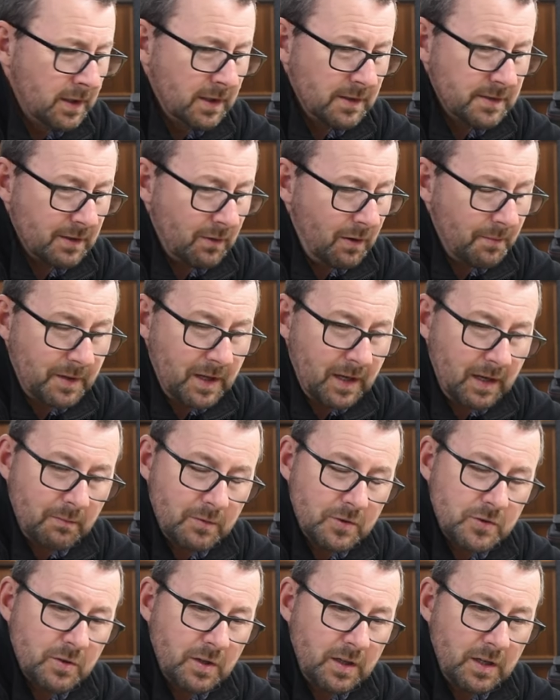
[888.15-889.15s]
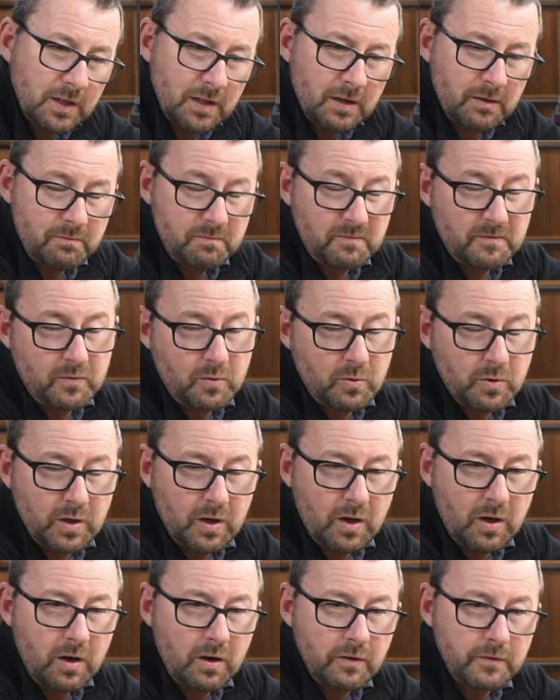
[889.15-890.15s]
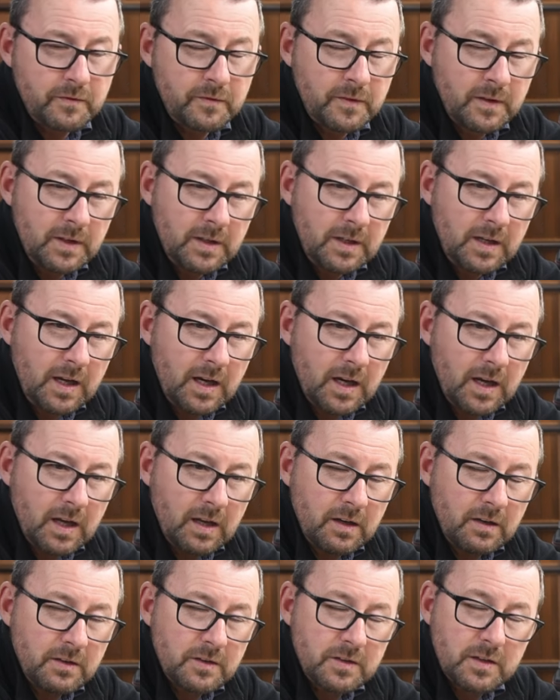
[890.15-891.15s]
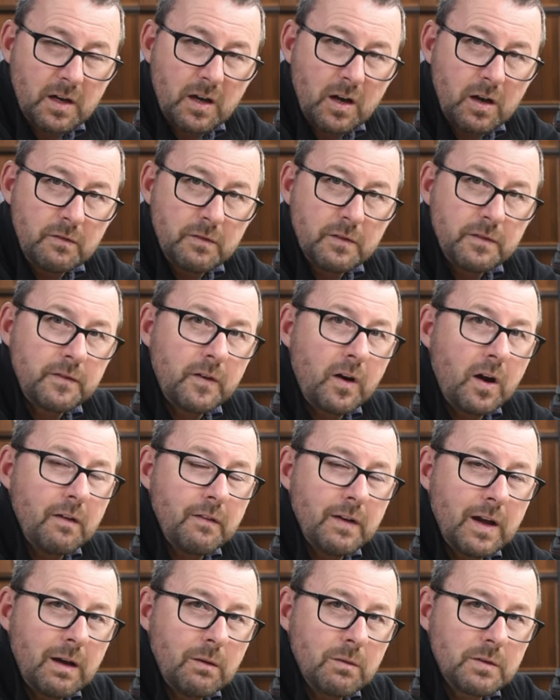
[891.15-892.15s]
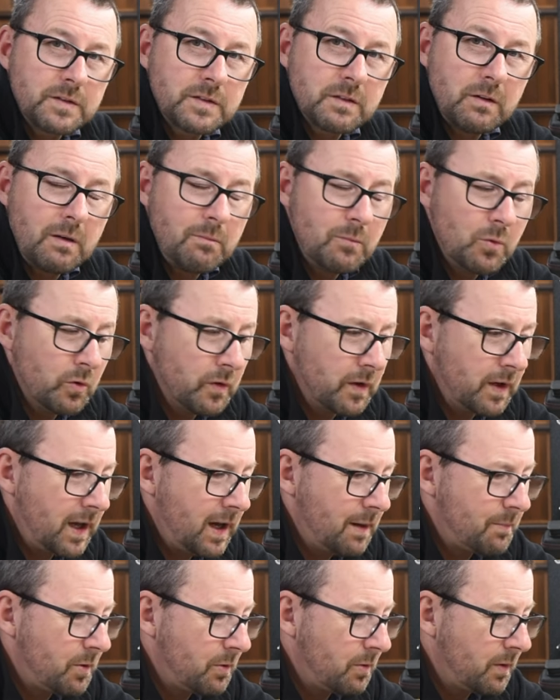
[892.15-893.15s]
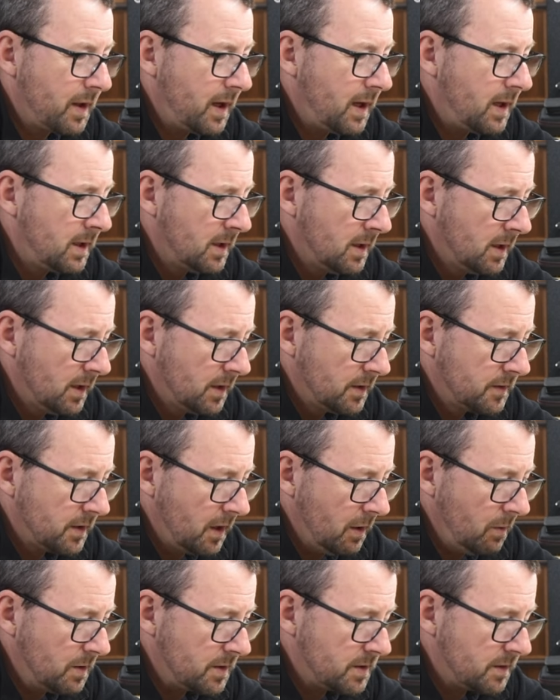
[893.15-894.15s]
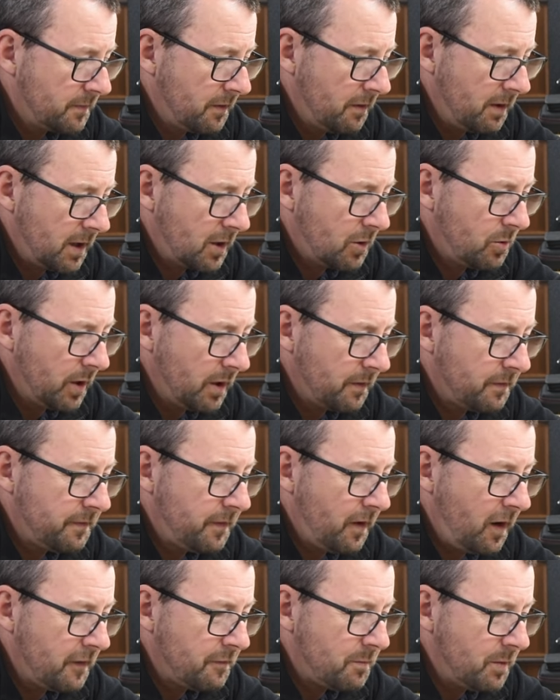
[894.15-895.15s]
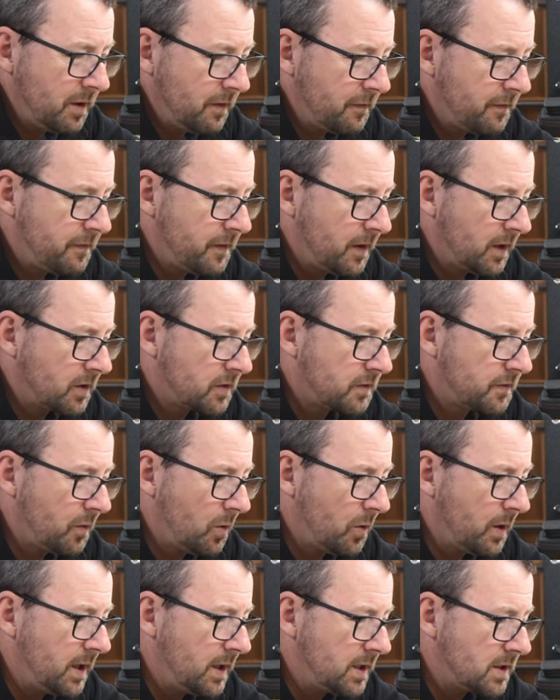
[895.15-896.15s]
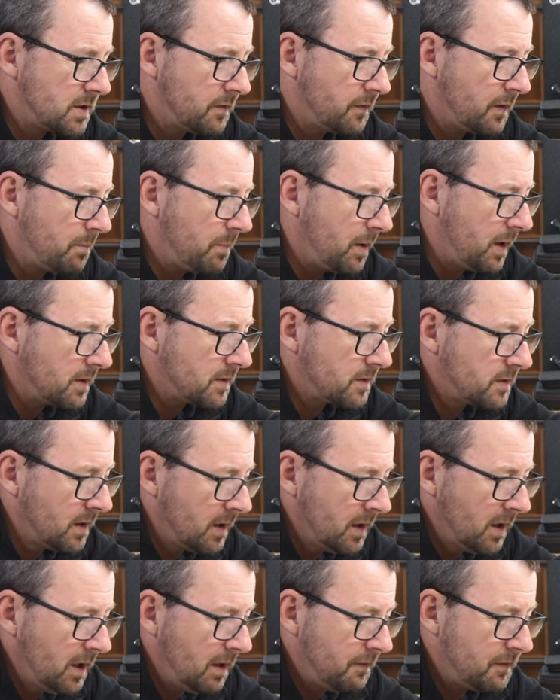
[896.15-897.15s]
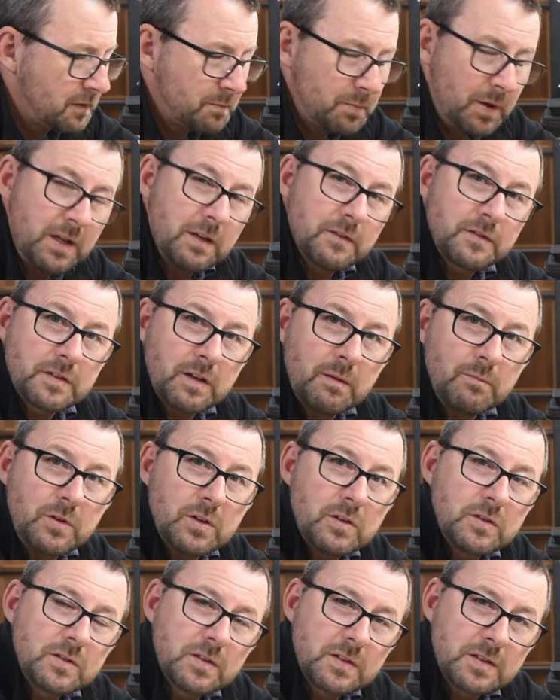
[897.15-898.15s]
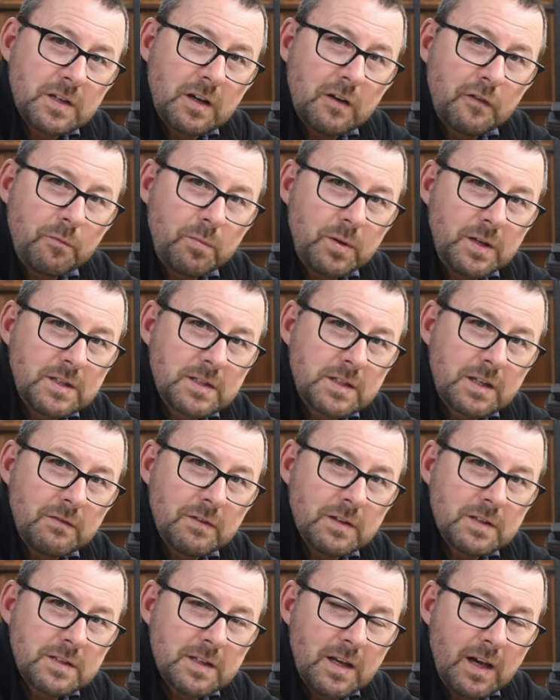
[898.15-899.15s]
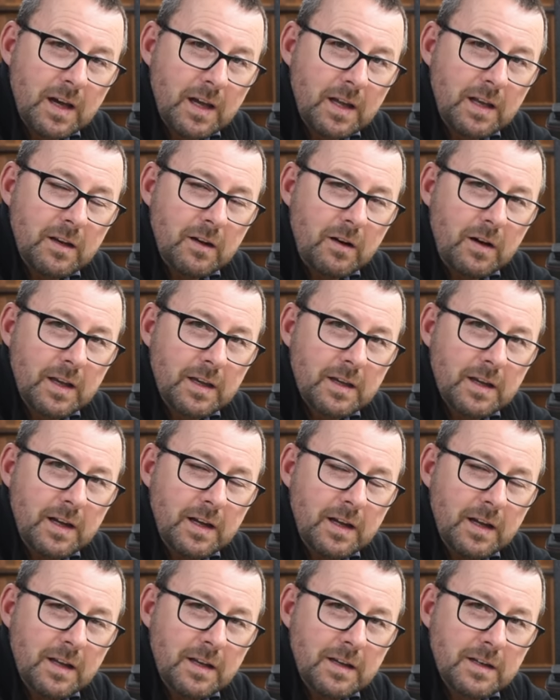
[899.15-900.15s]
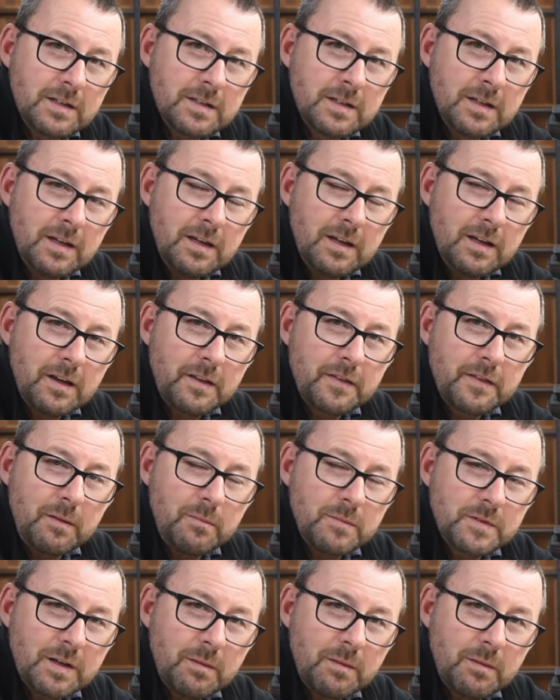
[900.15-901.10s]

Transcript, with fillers: So I'm getting between uh, four and a half and uh, over five hours so I'm more than happy with that so it's a very quick five minute fix for each of the buds if it's been of some use to yourself please give us a like and a thumbs